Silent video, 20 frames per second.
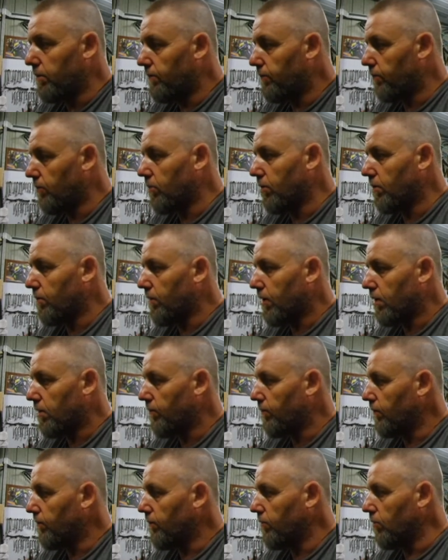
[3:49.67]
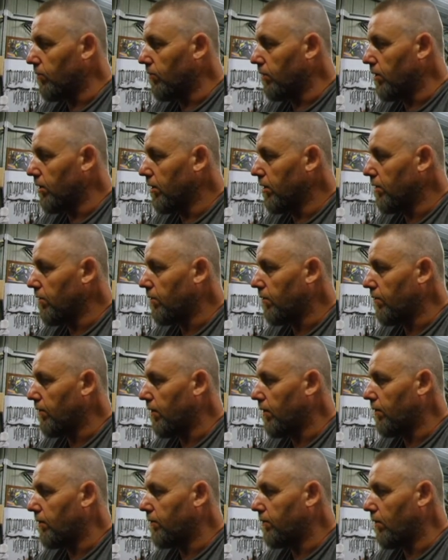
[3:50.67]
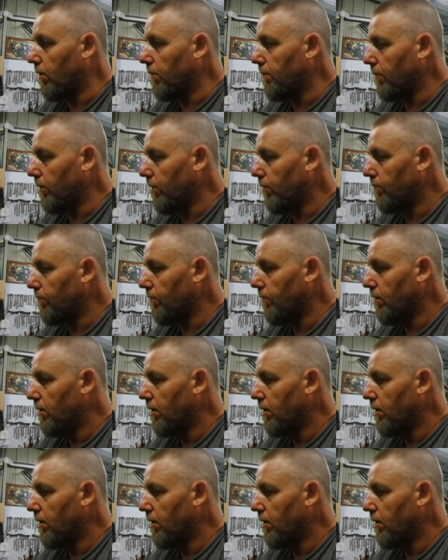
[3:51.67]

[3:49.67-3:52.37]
$40 for 4 litres of that type F.